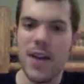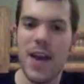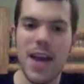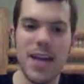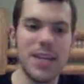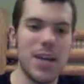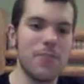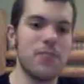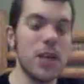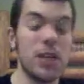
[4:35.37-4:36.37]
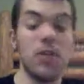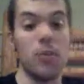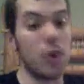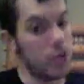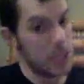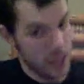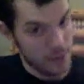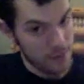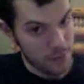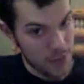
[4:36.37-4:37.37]
and lo and behold, it did.
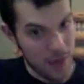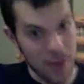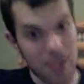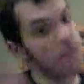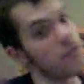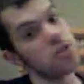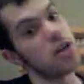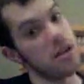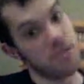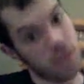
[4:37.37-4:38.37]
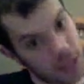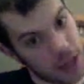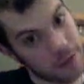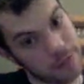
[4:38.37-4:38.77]
And that's the version I saw today.